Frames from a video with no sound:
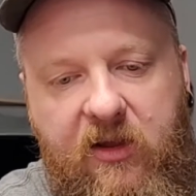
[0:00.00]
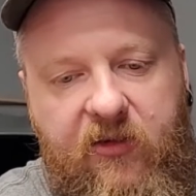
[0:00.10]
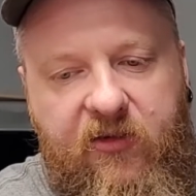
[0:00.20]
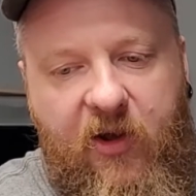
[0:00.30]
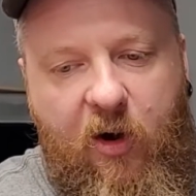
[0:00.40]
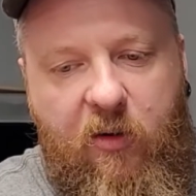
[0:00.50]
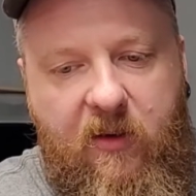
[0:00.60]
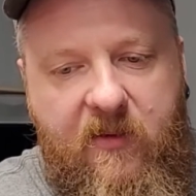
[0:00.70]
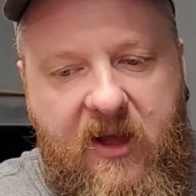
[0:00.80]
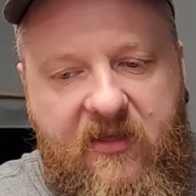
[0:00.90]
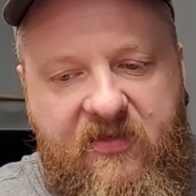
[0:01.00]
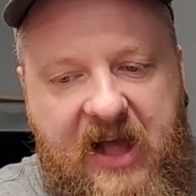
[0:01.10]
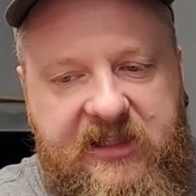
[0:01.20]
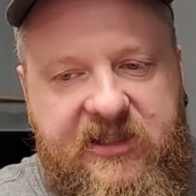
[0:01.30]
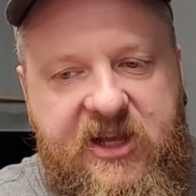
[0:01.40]
So
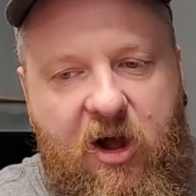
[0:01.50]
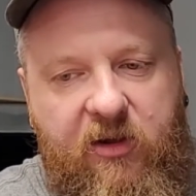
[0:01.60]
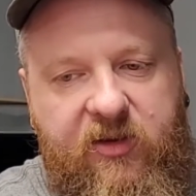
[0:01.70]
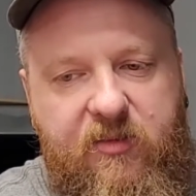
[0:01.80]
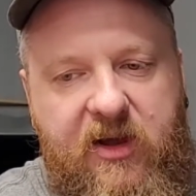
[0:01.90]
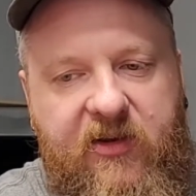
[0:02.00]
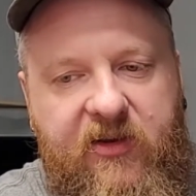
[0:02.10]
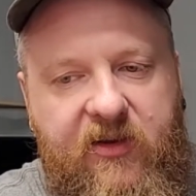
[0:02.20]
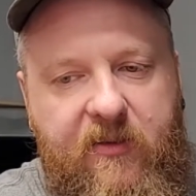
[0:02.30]
that's the ultimate